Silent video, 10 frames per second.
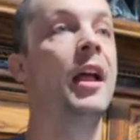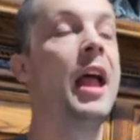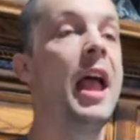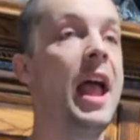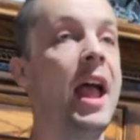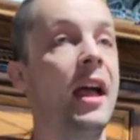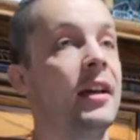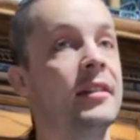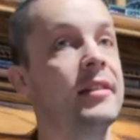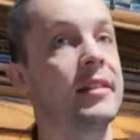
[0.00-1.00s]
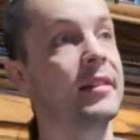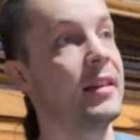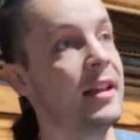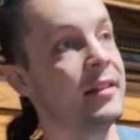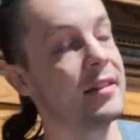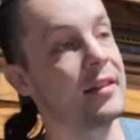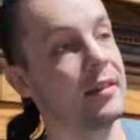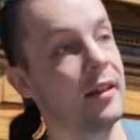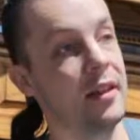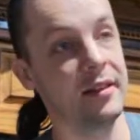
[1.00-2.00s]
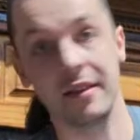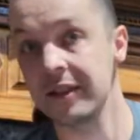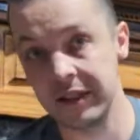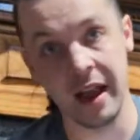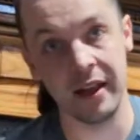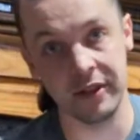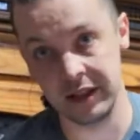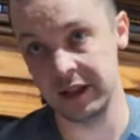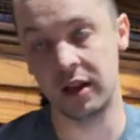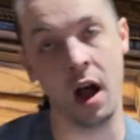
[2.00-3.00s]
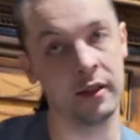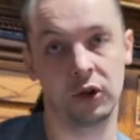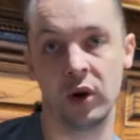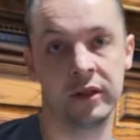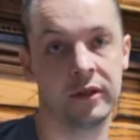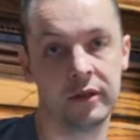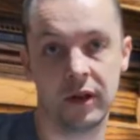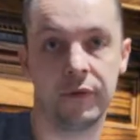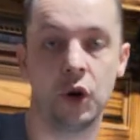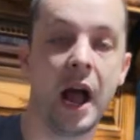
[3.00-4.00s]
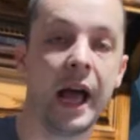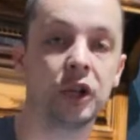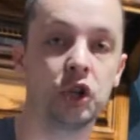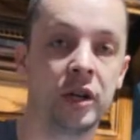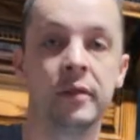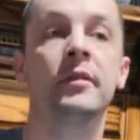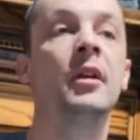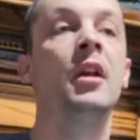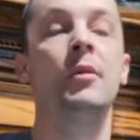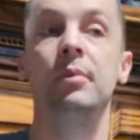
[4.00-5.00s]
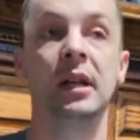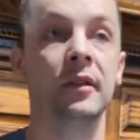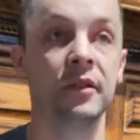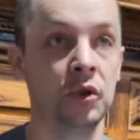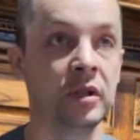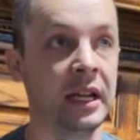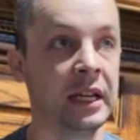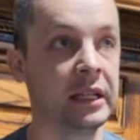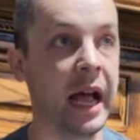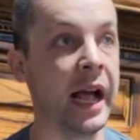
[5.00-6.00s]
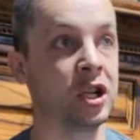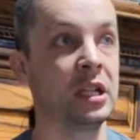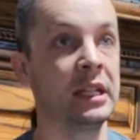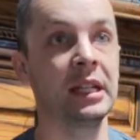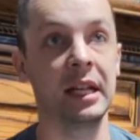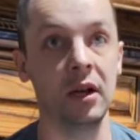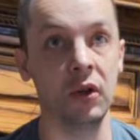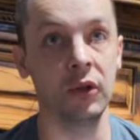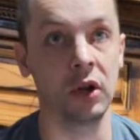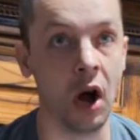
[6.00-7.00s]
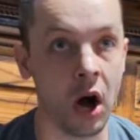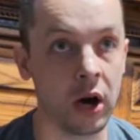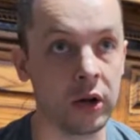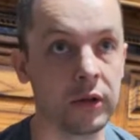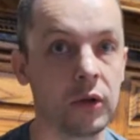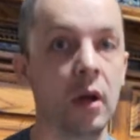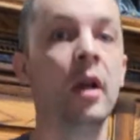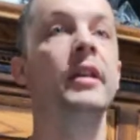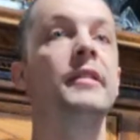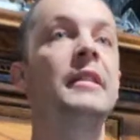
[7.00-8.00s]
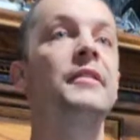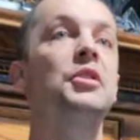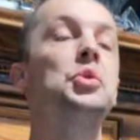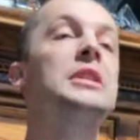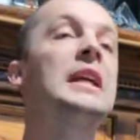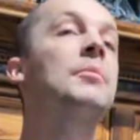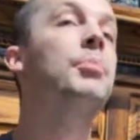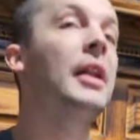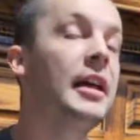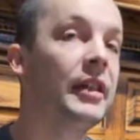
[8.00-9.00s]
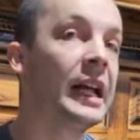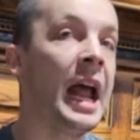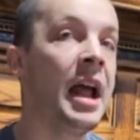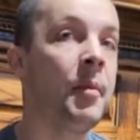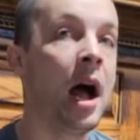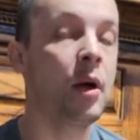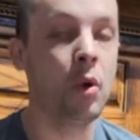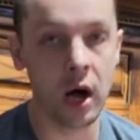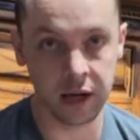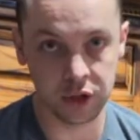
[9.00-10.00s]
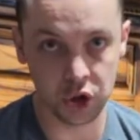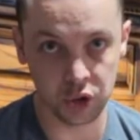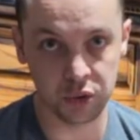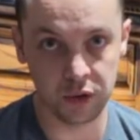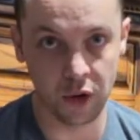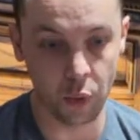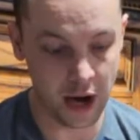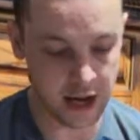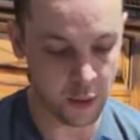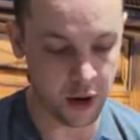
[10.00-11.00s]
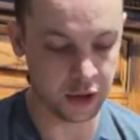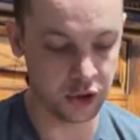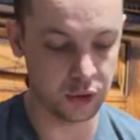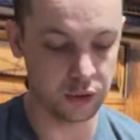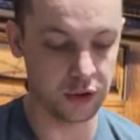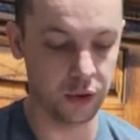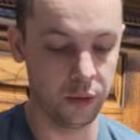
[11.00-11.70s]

and since this is the consequences of your actions, because you didn't actually kill the guards, since you didn't play the game I wanted you, the way I wanted you to,